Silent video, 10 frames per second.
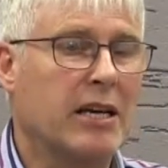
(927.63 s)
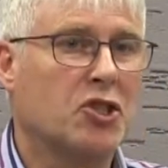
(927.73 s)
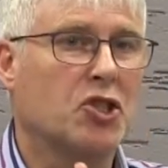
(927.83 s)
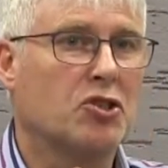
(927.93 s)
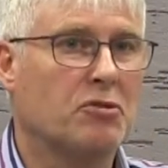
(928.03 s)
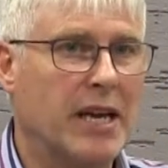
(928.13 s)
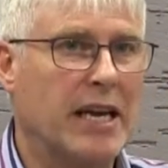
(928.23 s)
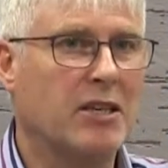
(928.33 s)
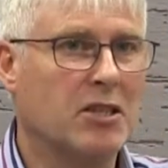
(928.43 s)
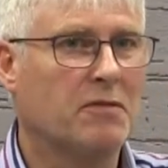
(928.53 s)

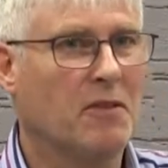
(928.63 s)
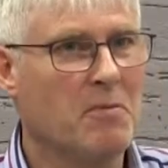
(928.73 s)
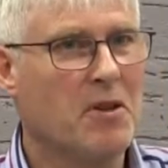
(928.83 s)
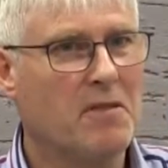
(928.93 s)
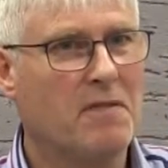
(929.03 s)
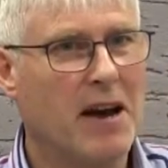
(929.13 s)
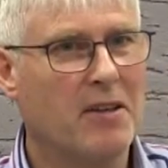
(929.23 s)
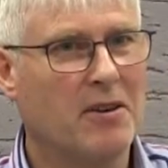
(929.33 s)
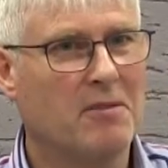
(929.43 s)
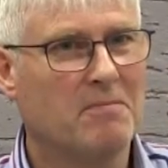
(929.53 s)
estranged from their
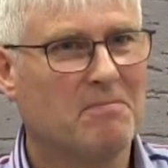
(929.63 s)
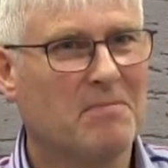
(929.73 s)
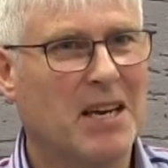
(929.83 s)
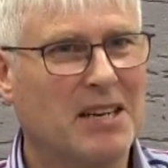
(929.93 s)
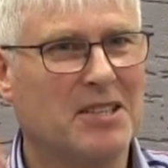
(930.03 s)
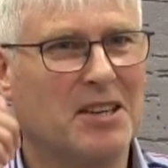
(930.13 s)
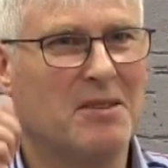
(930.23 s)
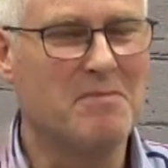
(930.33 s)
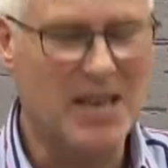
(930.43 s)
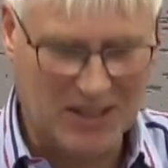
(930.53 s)
father. It is an
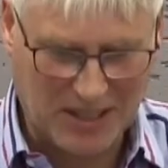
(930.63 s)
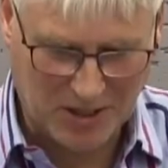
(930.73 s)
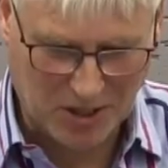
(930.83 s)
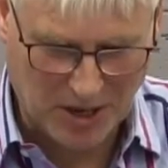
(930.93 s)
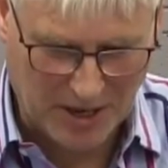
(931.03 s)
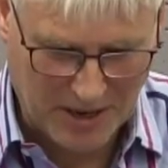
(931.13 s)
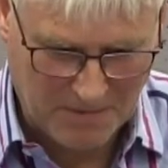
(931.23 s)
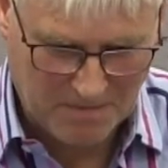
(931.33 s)
amazing study.